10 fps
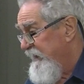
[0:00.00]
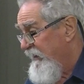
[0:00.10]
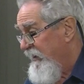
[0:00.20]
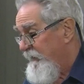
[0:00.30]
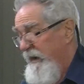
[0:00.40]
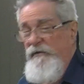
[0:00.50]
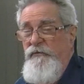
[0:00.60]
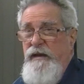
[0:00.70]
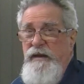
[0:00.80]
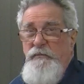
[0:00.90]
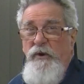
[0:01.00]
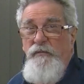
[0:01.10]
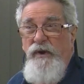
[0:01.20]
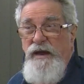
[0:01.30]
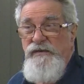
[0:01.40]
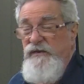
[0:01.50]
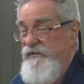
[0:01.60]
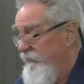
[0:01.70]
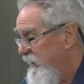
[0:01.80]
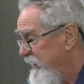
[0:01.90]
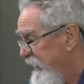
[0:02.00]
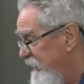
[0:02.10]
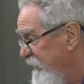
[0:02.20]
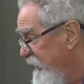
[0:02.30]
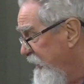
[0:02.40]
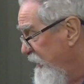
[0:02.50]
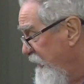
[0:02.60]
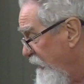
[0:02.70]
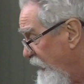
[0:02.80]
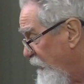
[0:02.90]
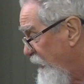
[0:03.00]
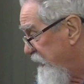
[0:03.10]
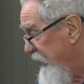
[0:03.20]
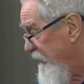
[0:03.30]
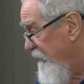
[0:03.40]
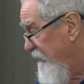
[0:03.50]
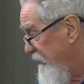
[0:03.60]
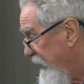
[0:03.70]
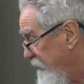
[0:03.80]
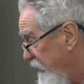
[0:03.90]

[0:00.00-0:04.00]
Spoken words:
I've been racking my brain since the weekend on what the hell can